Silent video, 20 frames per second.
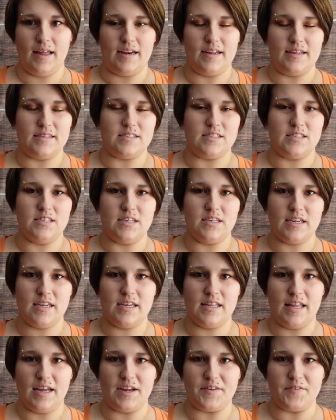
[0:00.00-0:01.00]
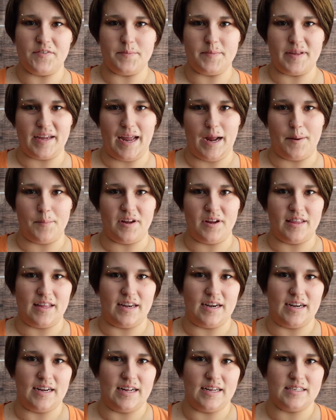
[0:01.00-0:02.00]
it's looking like from the camera that
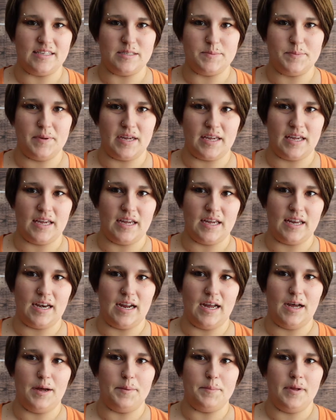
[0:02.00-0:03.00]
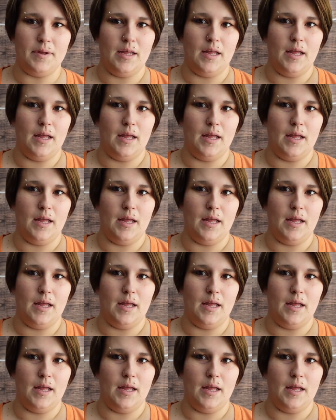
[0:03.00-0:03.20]
it is picking it up.